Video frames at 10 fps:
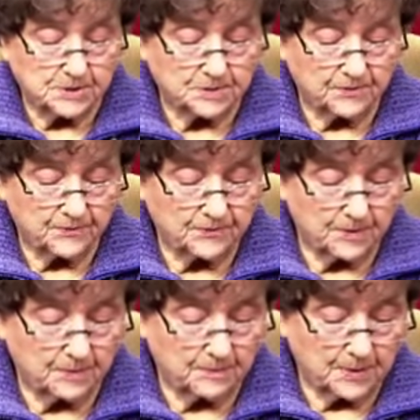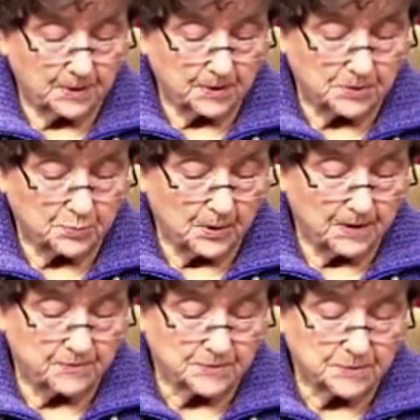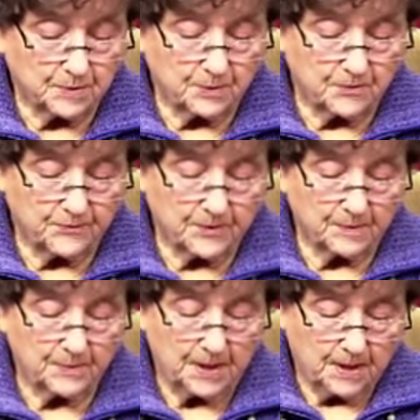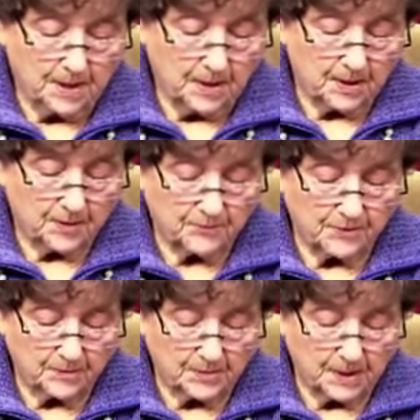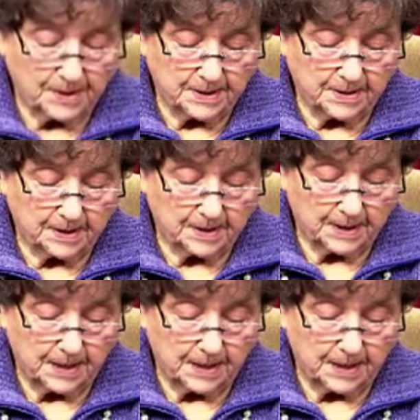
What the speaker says: Jason from his wife is called from Clay